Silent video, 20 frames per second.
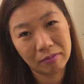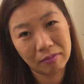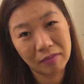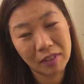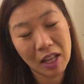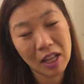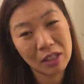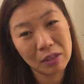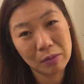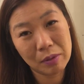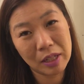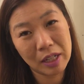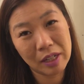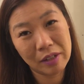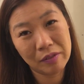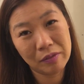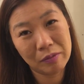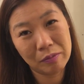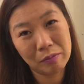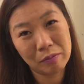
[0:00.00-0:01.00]
that's
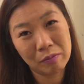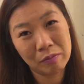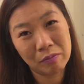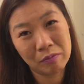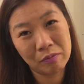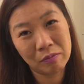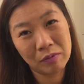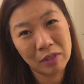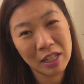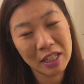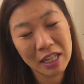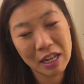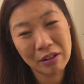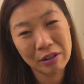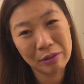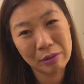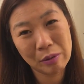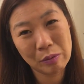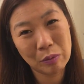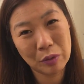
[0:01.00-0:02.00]
how I
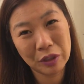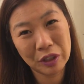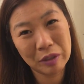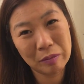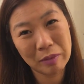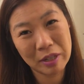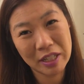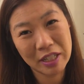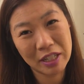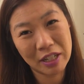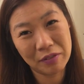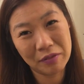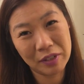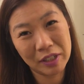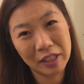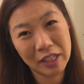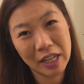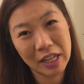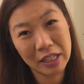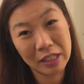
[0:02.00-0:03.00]
rewarded myself
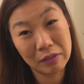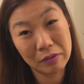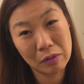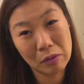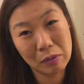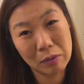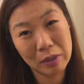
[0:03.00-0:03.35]
at the end of a